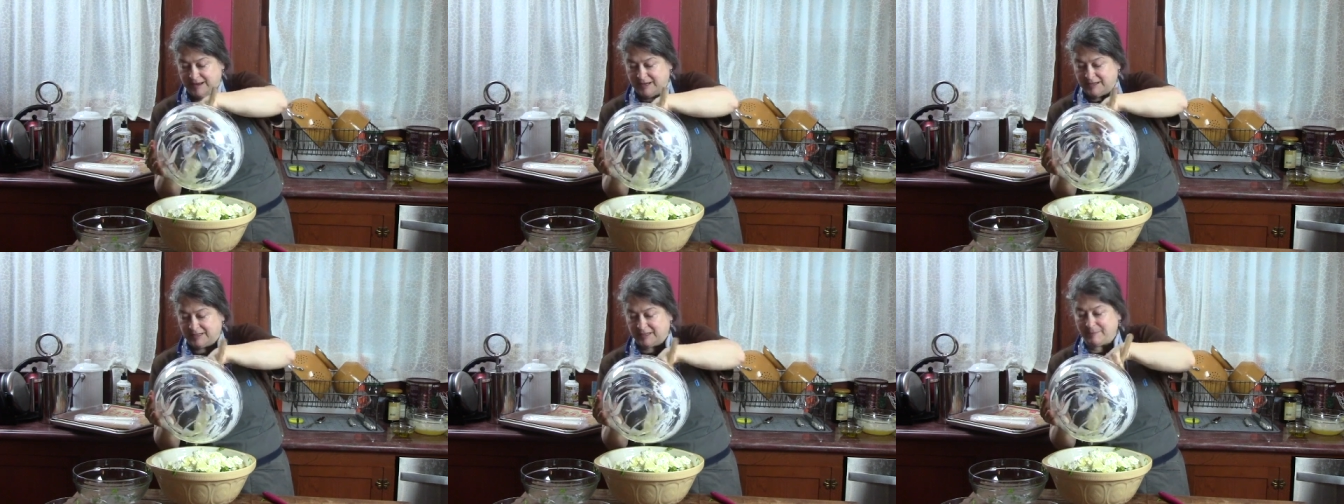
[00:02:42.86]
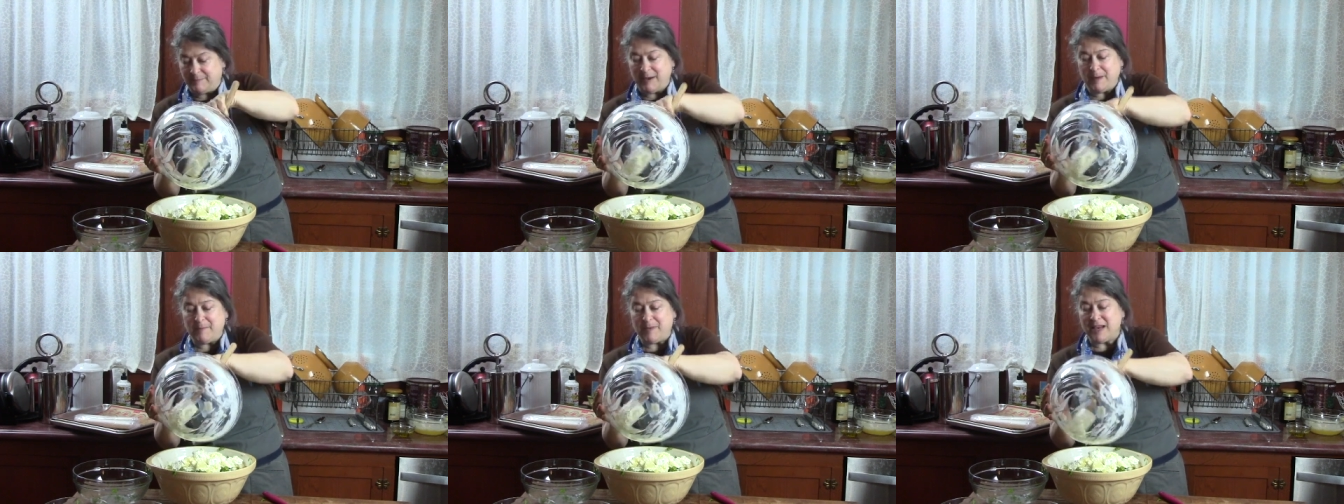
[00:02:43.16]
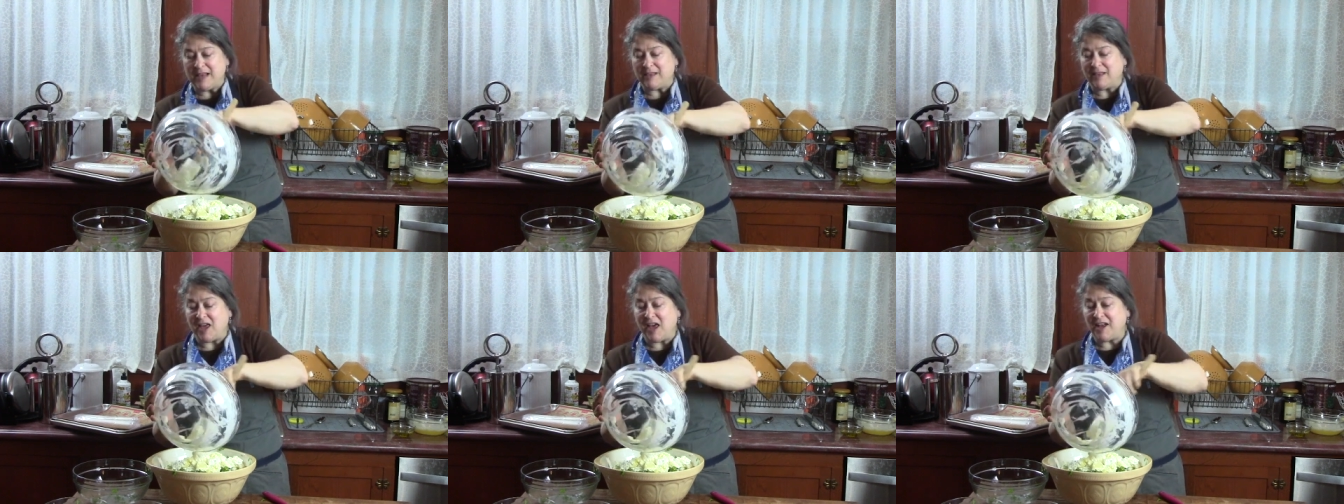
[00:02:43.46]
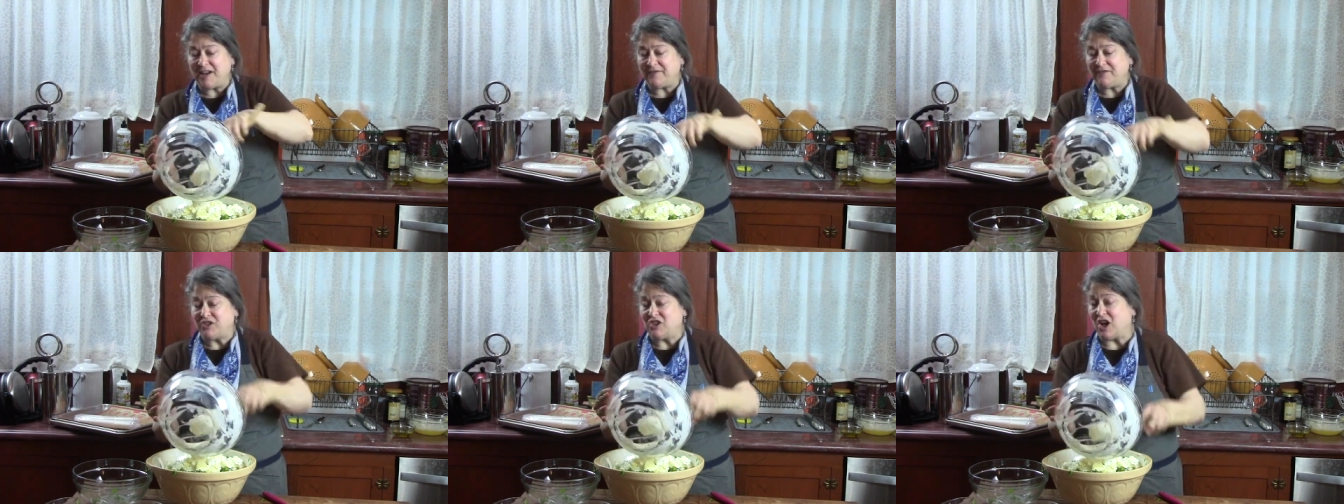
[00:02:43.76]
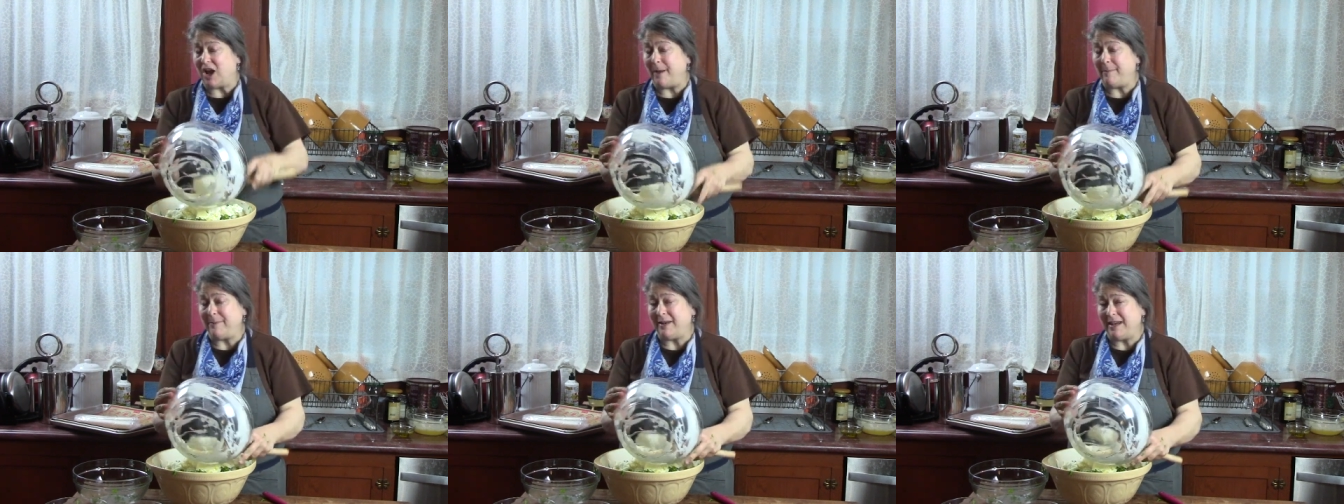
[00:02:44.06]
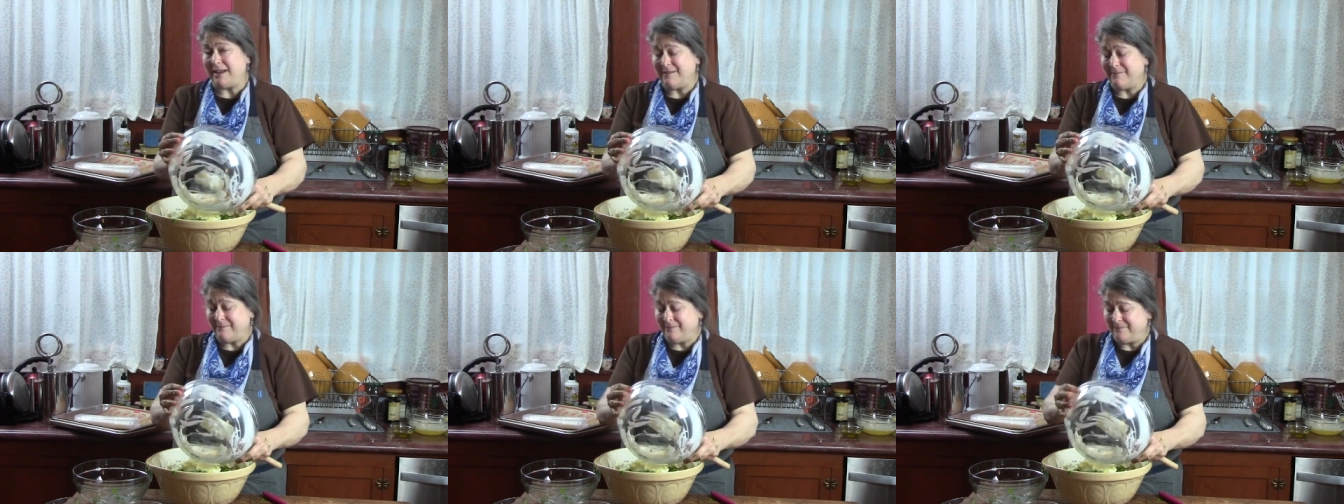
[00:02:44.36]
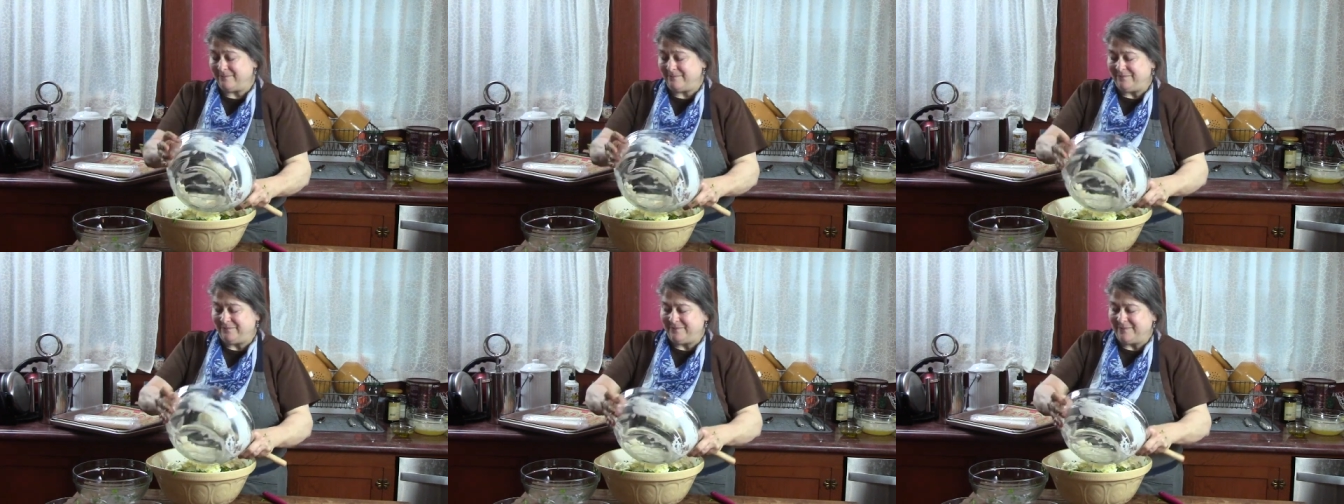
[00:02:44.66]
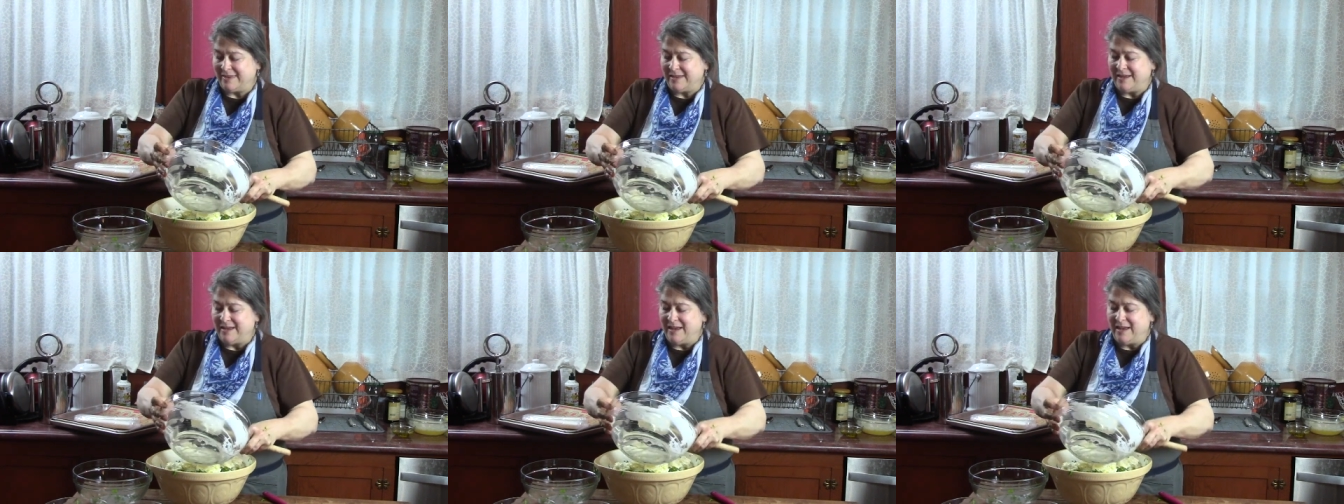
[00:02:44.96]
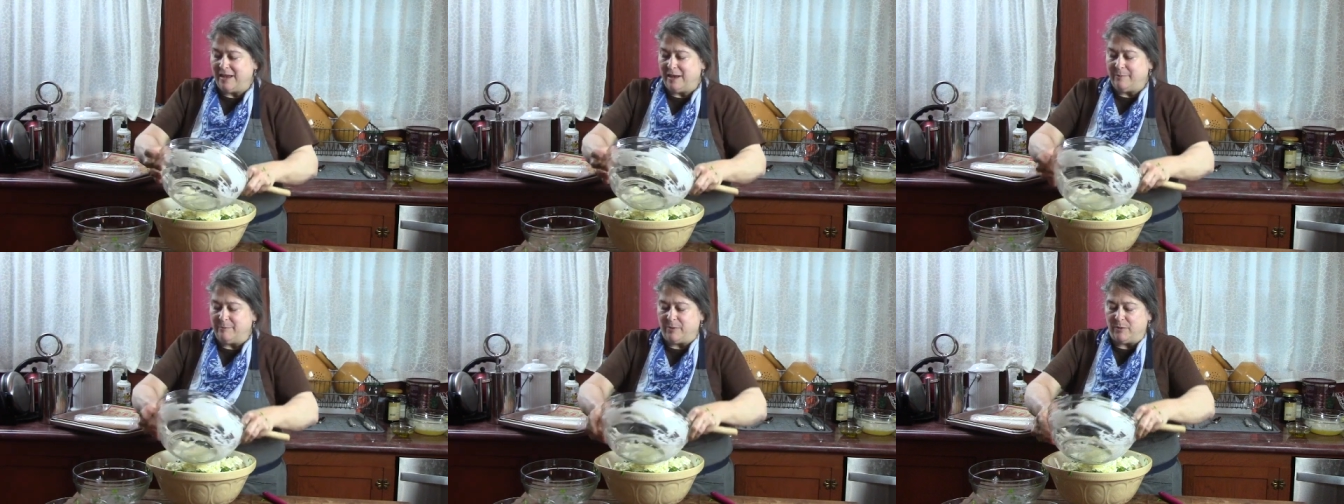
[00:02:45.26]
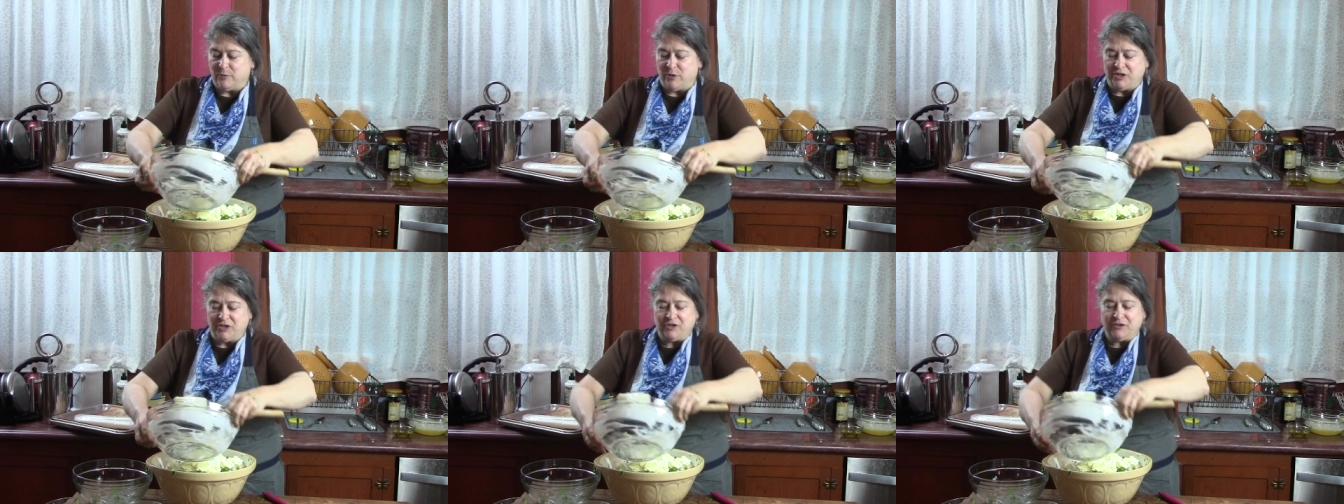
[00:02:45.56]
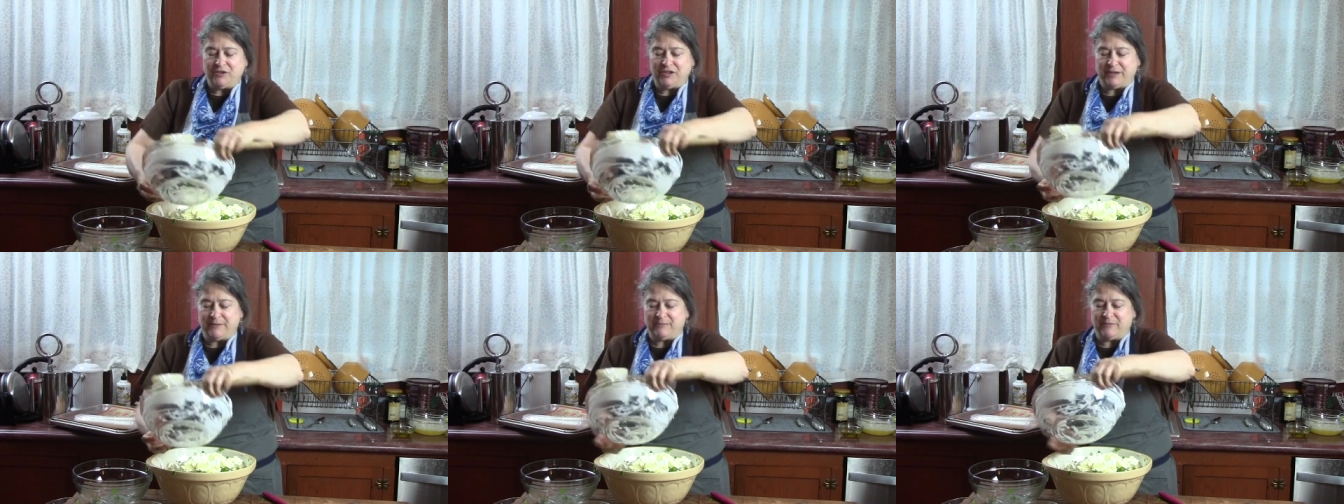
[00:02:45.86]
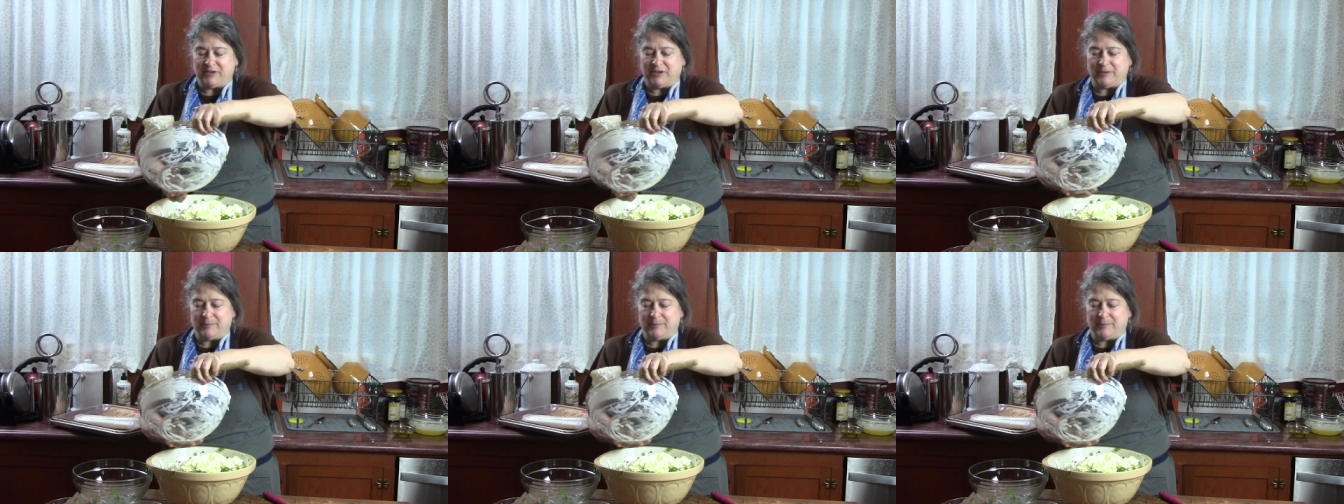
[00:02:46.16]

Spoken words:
So maybe a lot of chopping, but once you're done with